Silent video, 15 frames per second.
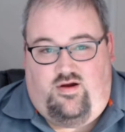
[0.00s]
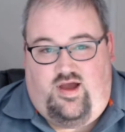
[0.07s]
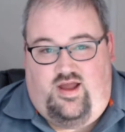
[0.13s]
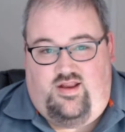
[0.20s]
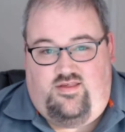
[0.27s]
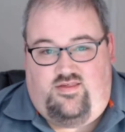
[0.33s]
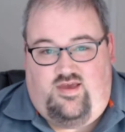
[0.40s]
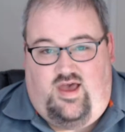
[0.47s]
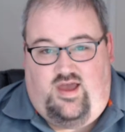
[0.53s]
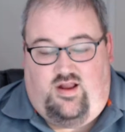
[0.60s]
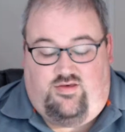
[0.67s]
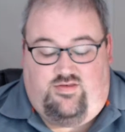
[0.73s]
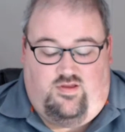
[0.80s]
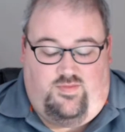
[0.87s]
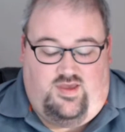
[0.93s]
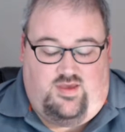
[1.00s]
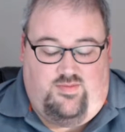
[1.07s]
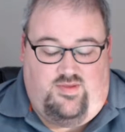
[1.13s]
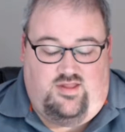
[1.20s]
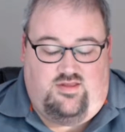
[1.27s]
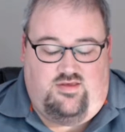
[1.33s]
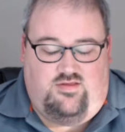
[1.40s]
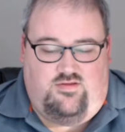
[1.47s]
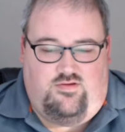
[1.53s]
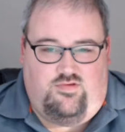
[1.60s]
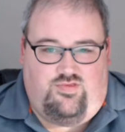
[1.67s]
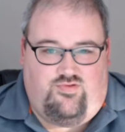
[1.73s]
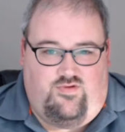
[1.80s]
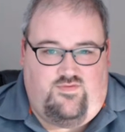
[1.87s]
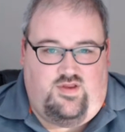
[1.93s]
I decide I'll still be committed to doing
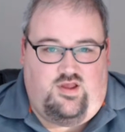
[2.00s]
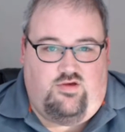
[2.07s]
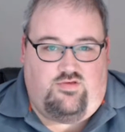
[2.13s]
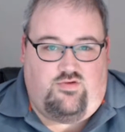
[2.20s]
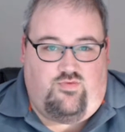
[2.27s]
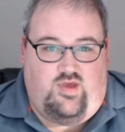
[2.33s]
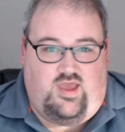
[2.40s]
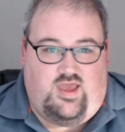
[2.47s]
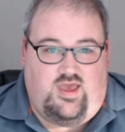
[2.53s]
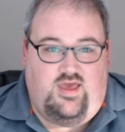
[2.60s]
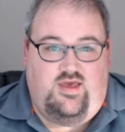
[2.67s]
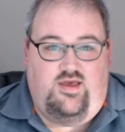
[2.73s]
three videos a week,